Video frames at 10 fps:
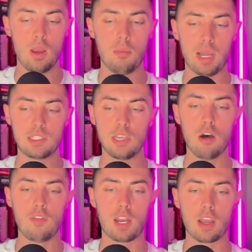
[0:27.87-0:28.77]

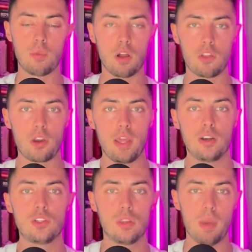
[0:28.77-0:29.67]
myself and a couple other
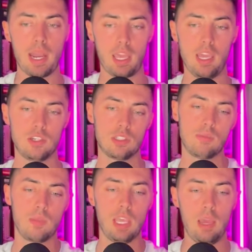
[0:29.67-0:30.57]
hitters to the batting cages.
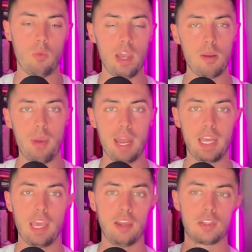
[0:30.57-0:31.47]
And we had a batting
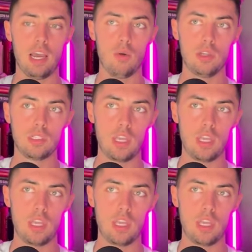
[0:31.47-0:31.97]
cage that was